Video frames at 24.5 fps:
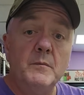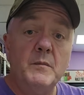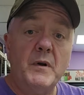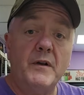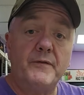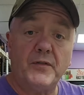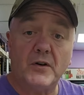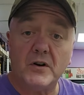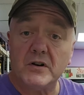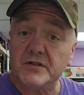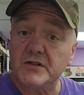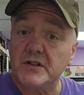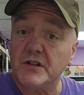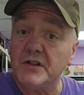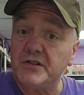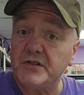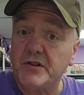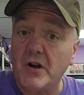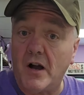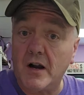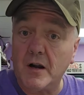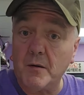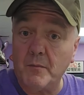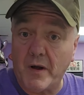But first,
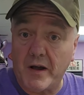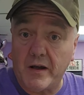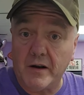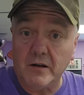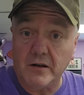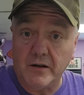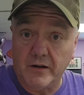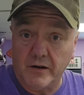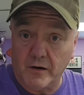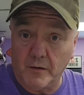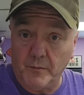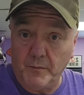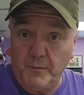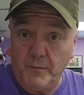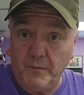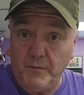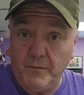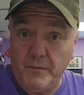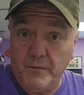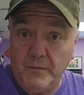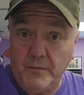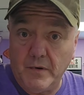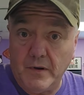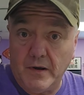let's talk about a little,
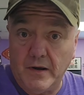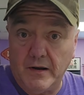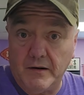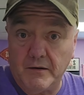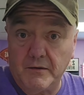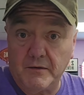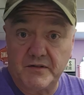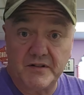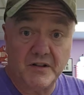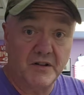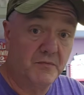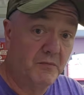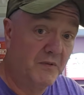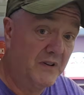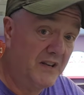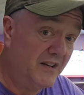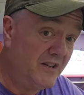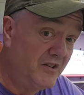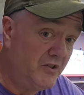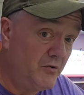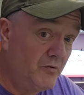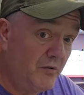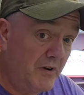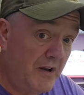since we
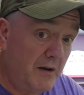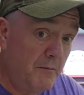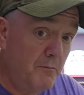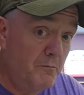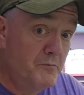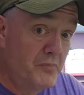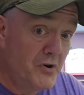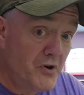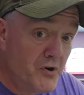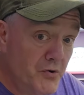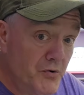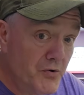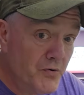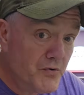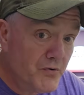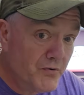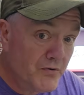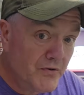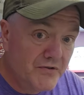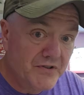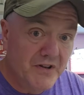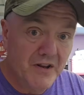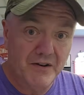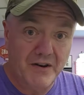didn't do any
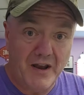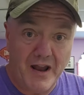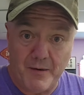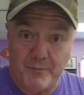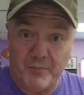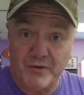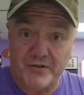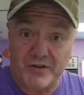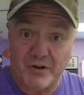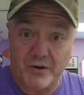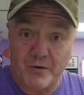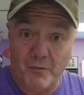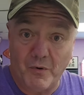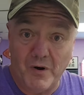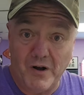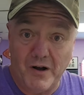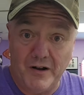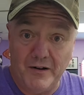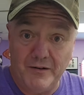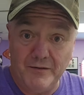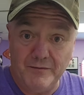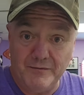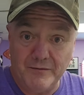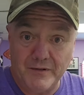booze in episode
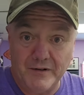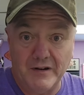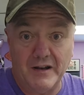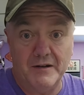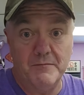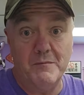1